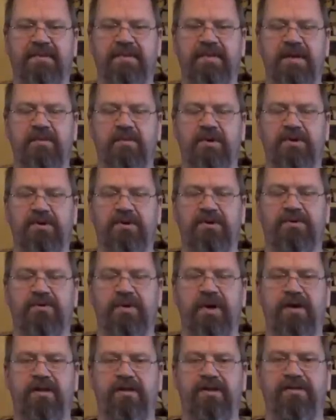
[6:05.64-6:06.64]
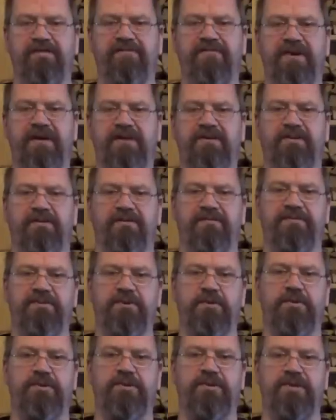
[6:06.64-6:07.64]
They want to create an effect on
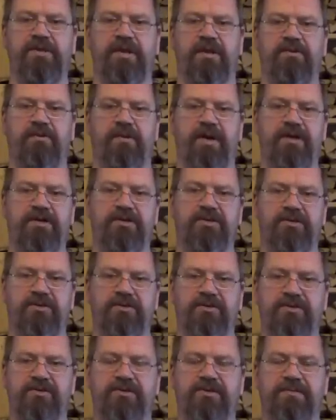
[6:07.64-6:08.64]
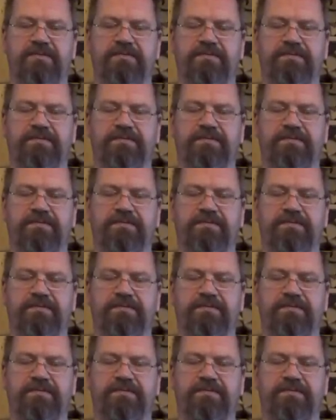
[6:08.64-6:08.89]
future generations.